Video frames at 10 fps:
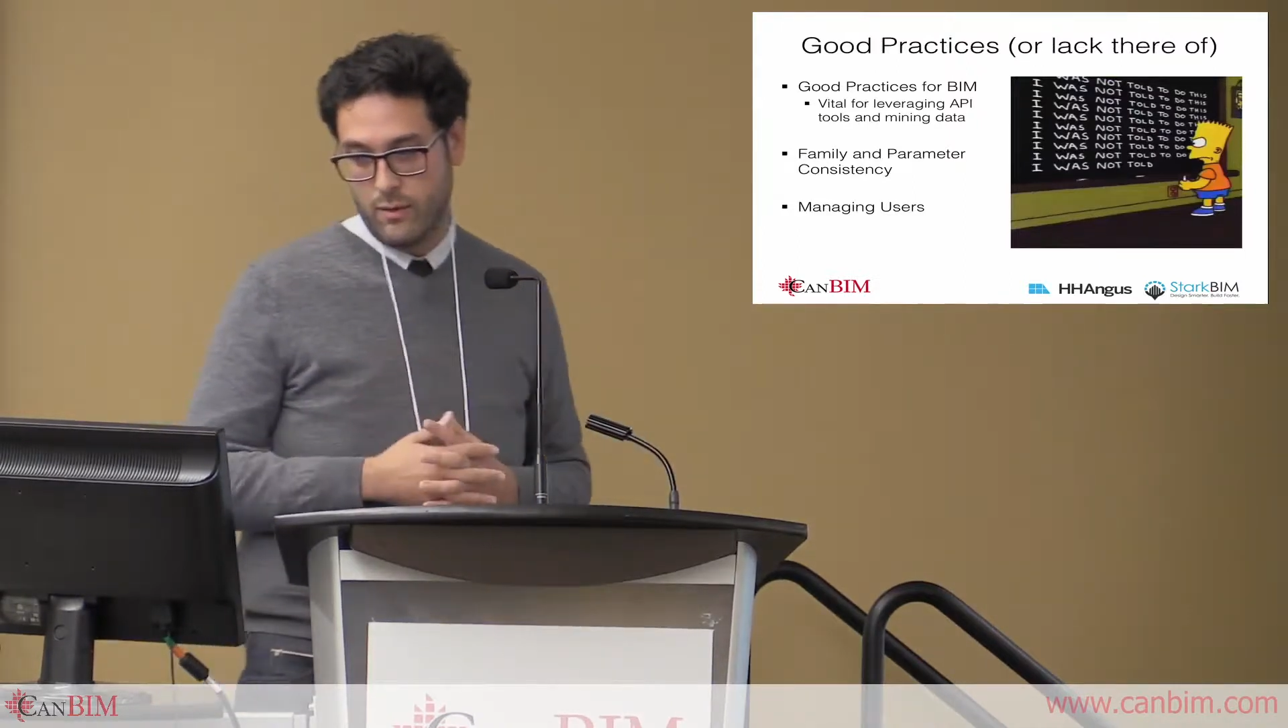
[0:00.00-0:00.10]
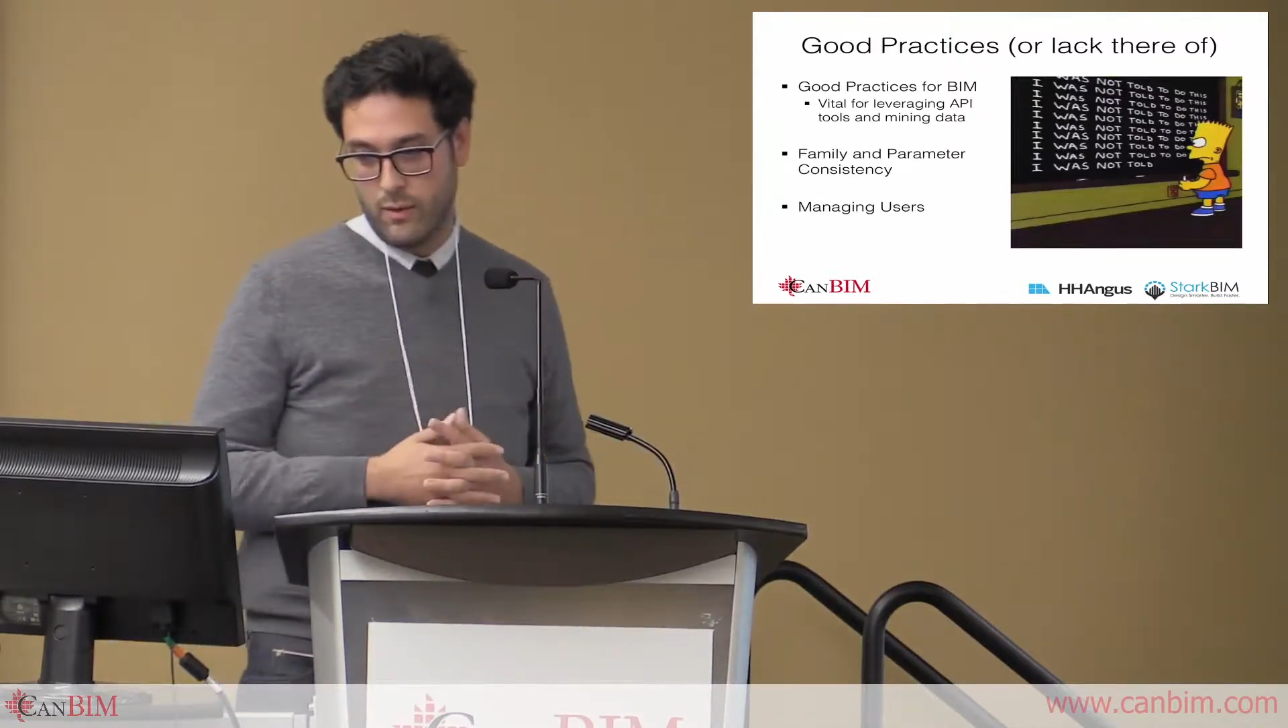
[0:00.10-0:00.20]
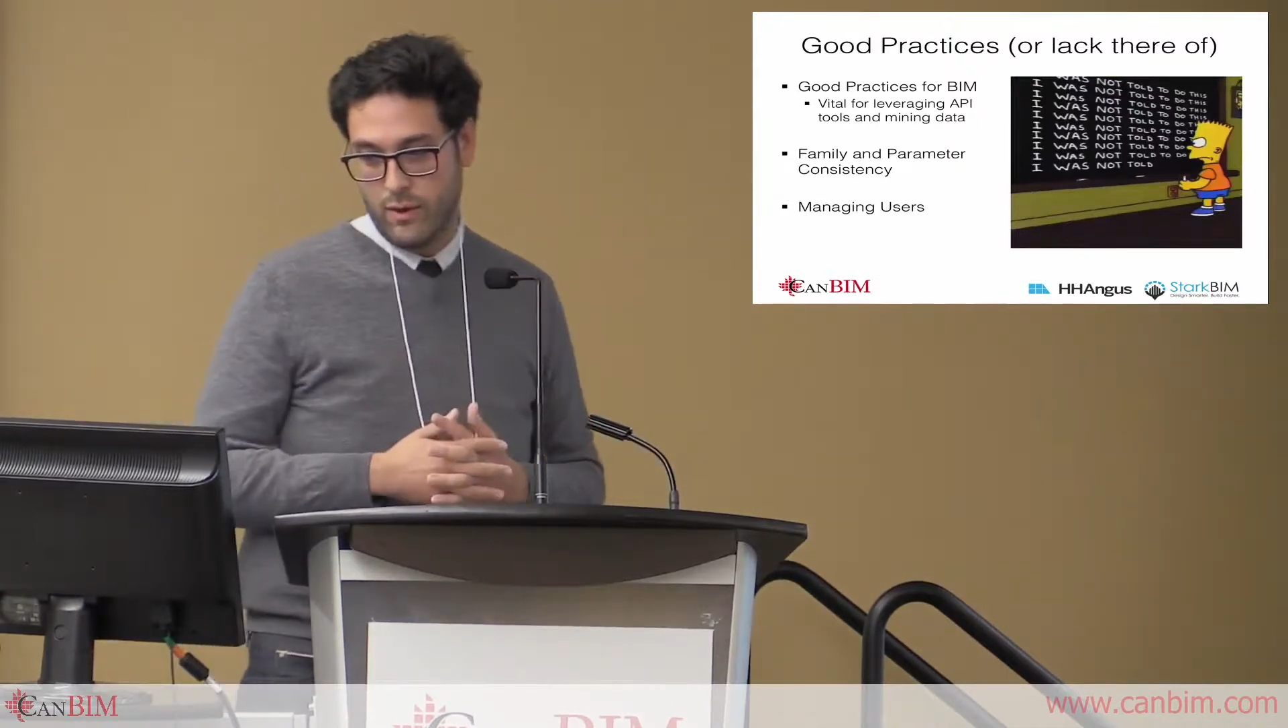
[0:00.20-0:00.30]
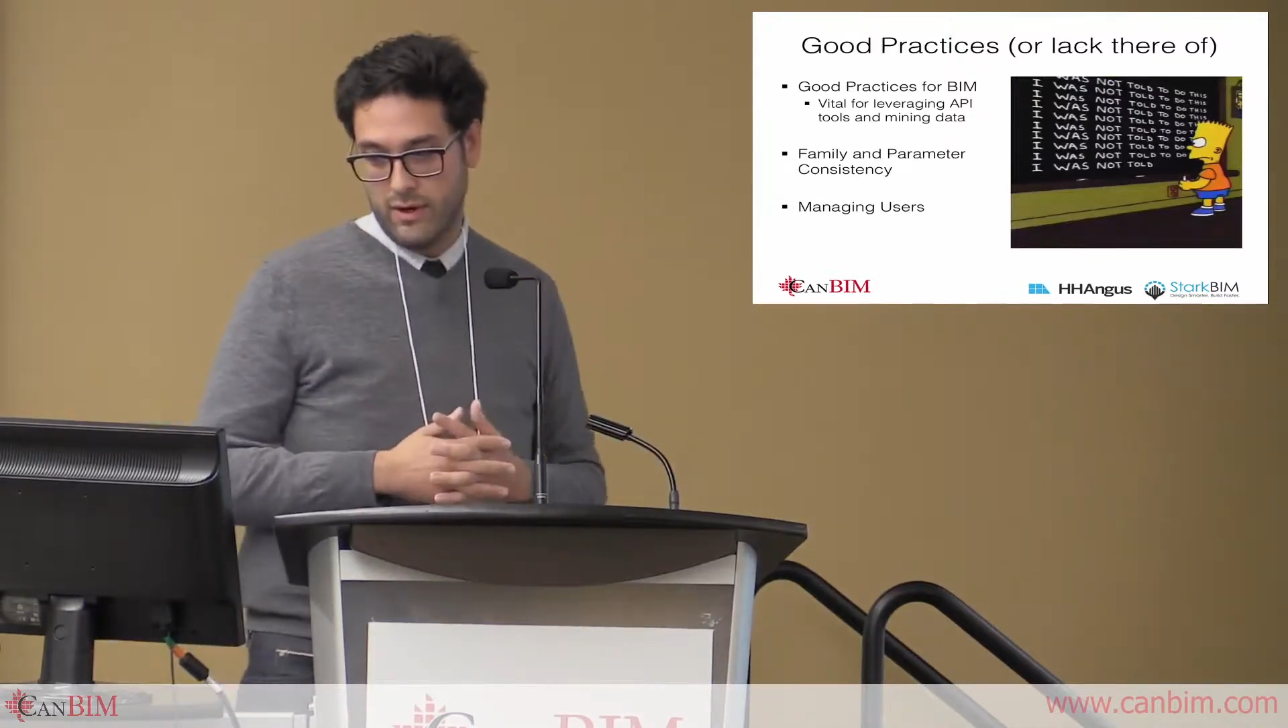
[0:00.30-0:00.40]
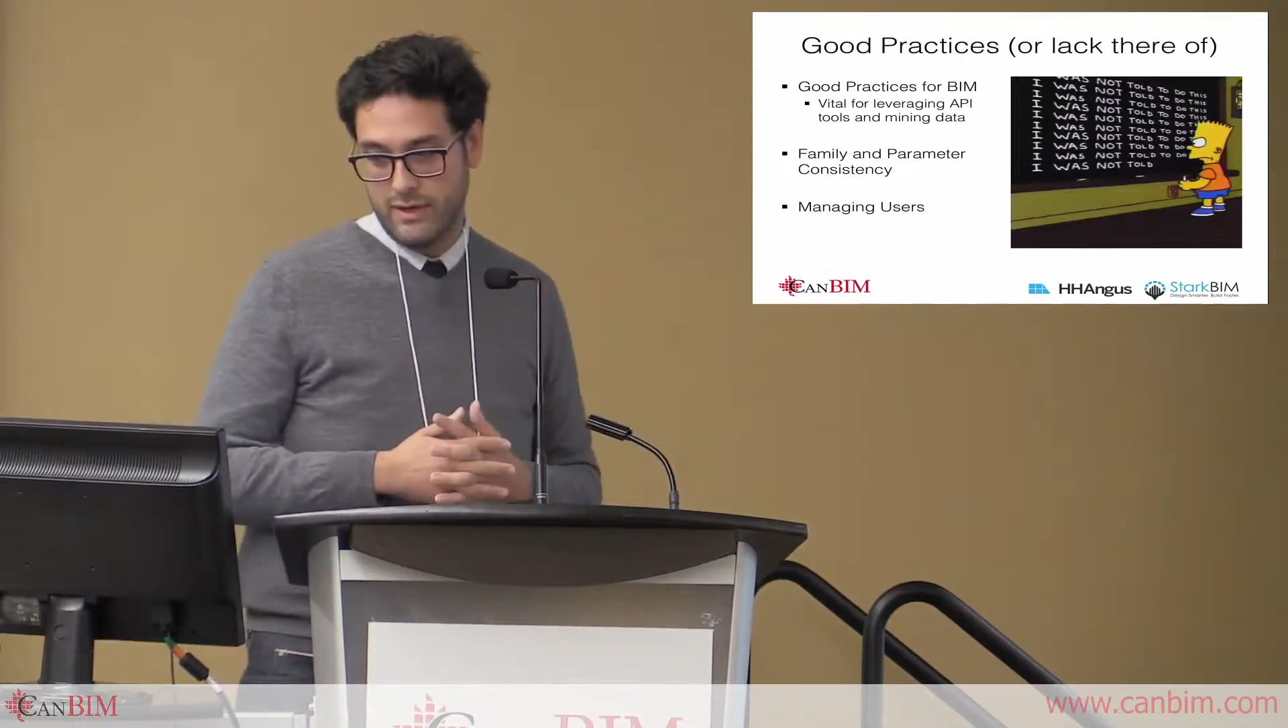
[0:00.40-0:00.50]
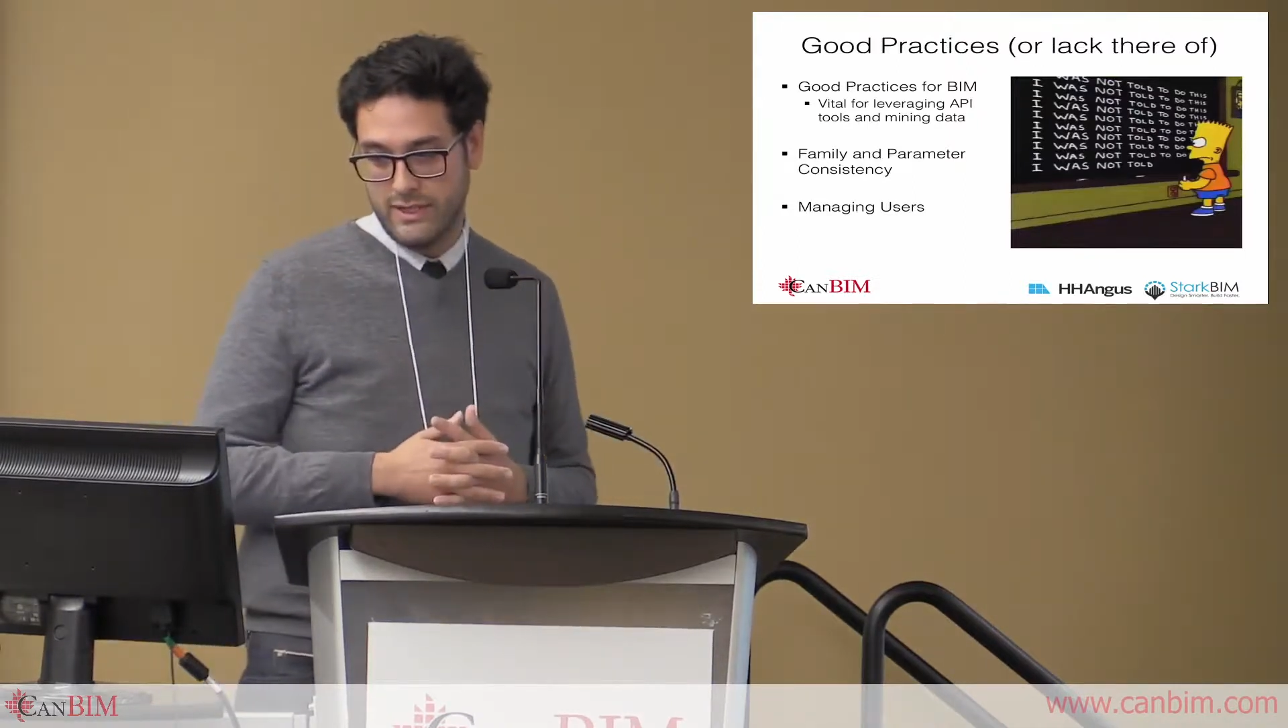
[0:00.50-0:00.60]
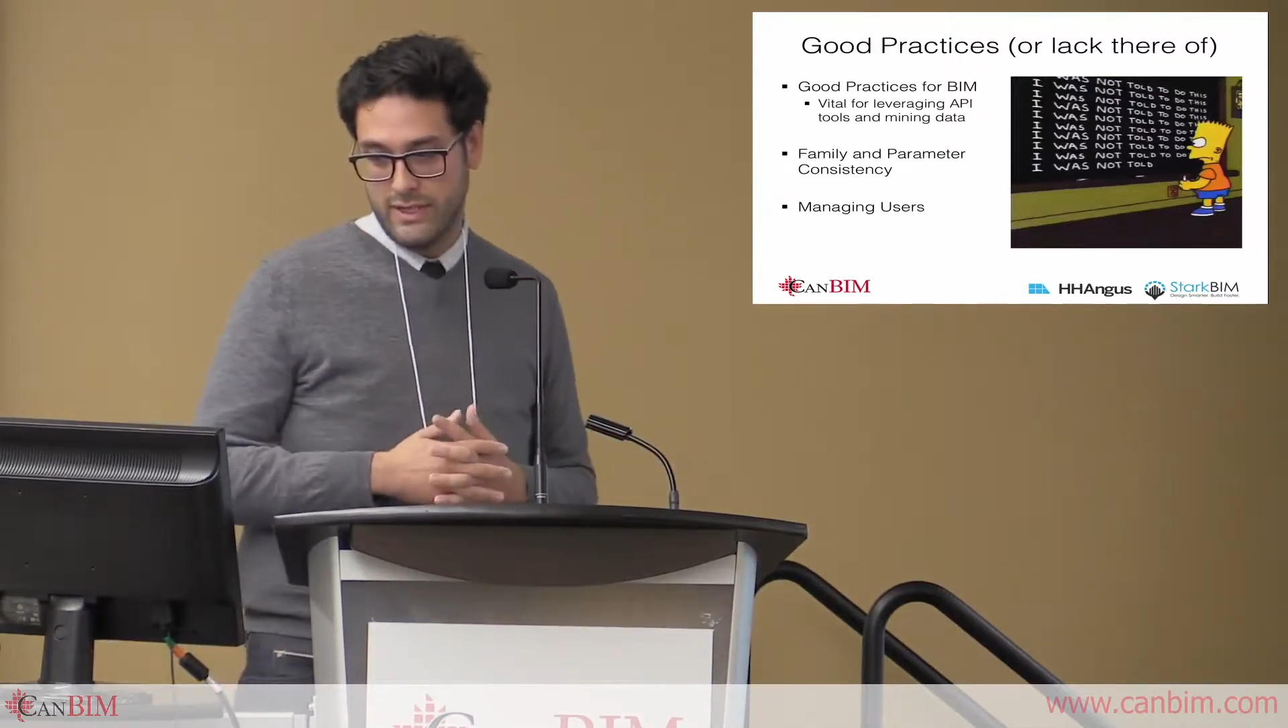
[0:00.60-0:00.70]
or